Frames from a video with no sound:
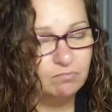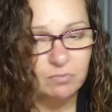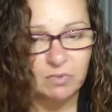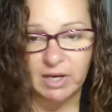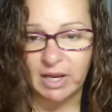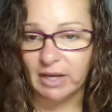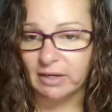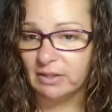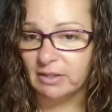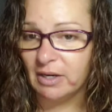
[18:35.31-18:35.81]

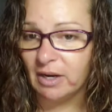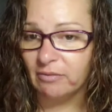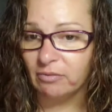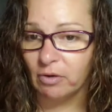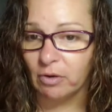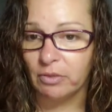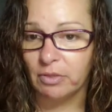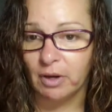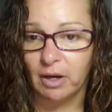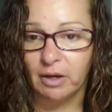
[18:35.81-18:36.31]
had never
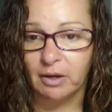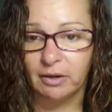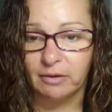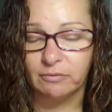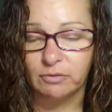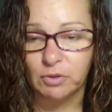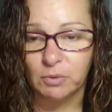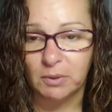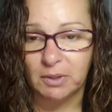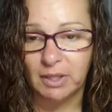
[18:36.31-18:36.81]
thought
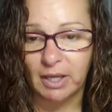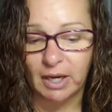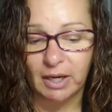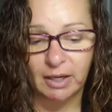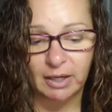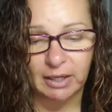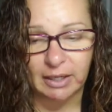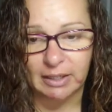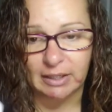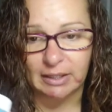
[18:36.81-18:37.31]
of doing
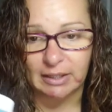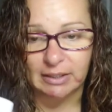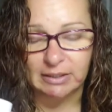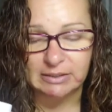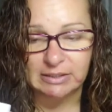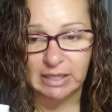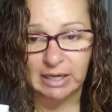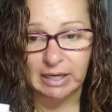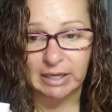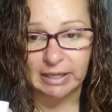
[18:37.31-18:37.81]
that,
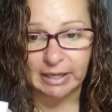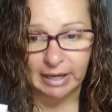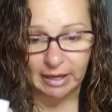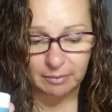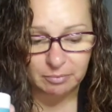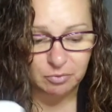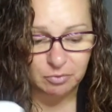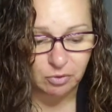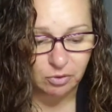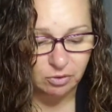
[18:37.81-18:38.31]
and I
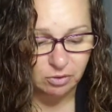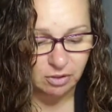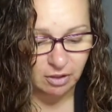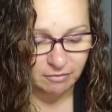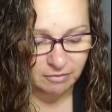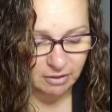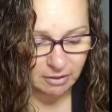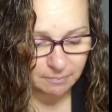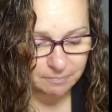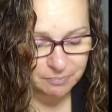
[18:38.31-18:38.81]
absolutely love
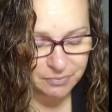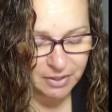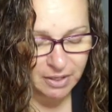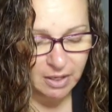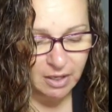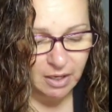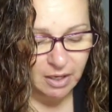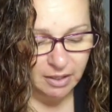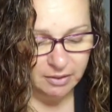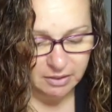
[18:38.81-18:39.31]
it.
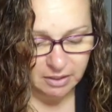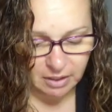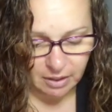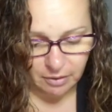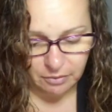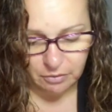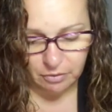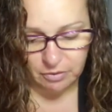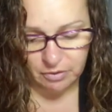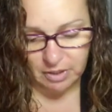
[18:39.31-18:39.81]
And the
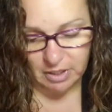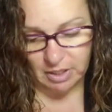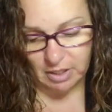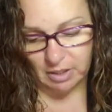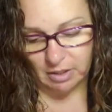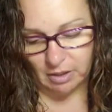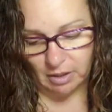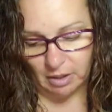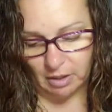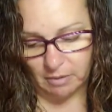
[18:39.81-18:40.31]
other
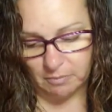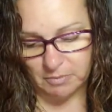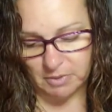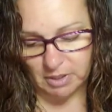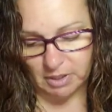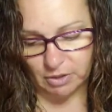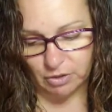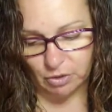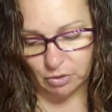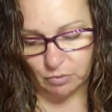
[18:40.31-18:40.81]
thing that
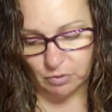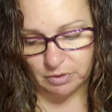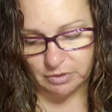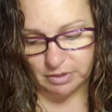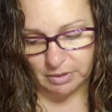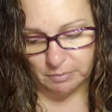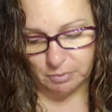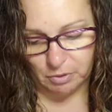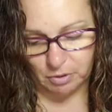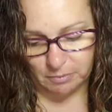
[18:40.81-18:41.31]
I do is
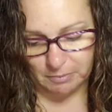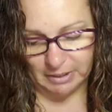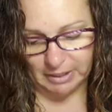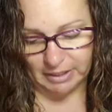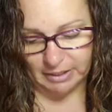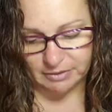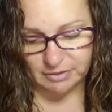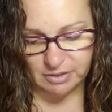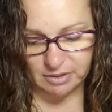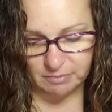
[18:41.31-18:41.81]
I put on my
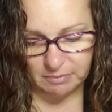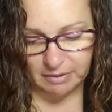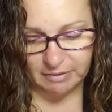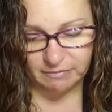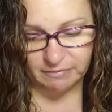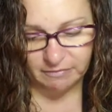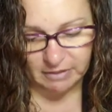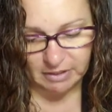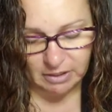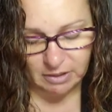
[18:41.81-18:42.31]
hands and my
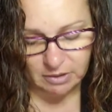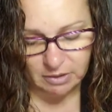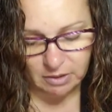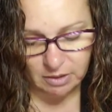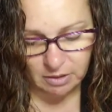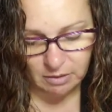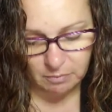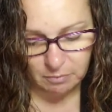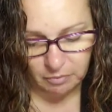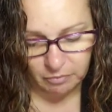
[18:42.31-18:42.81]
feet
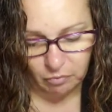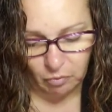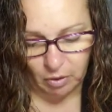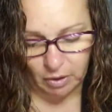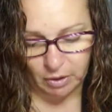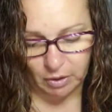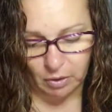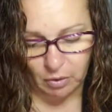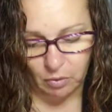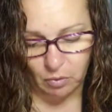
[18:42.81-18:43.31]
before
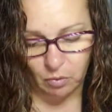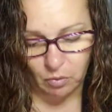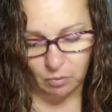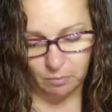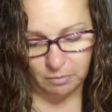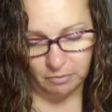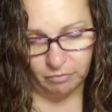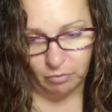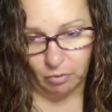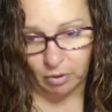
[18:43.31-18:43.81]

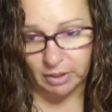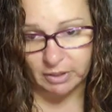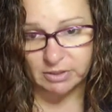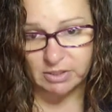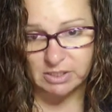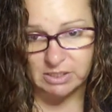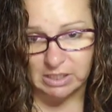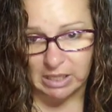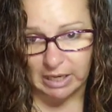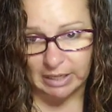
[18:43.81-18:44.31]
I
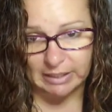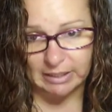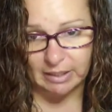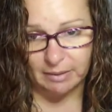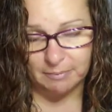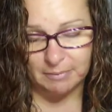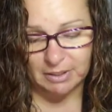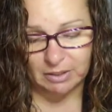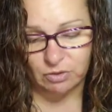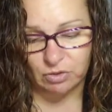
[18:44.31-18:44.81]
slide
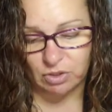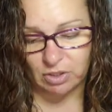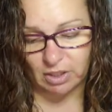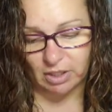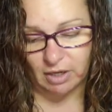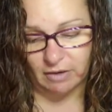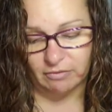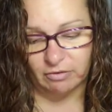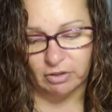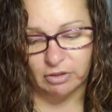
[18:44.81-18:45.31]
them into the
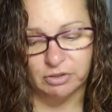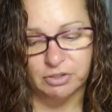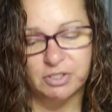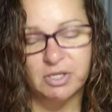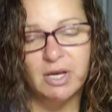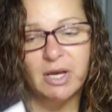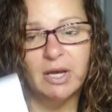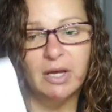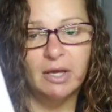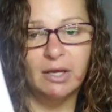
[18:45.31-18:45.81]
covers,
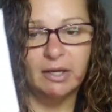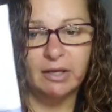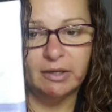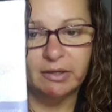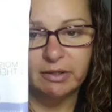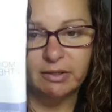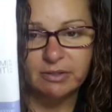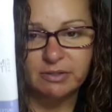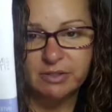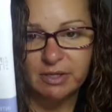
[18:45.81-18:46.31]

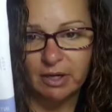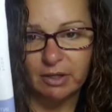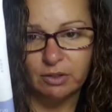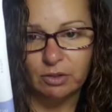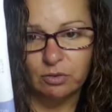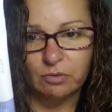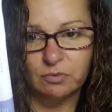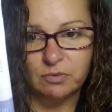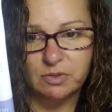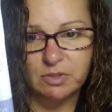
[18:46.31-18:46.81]
is I
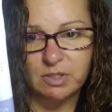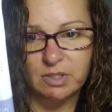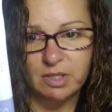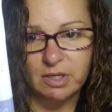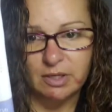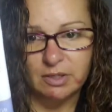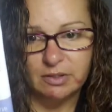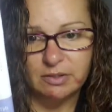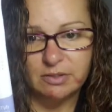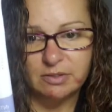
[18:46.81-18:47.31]
use
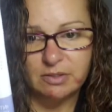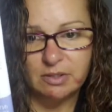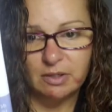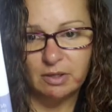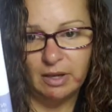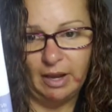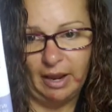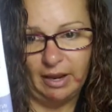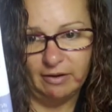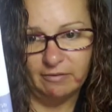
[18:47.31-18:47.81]
this
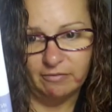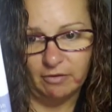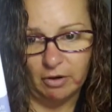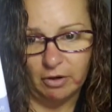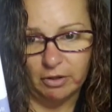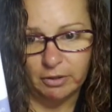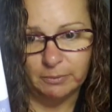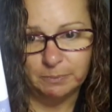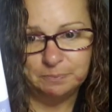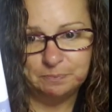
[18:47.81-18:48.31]

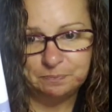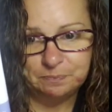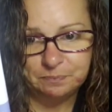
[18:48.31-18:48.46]
Avon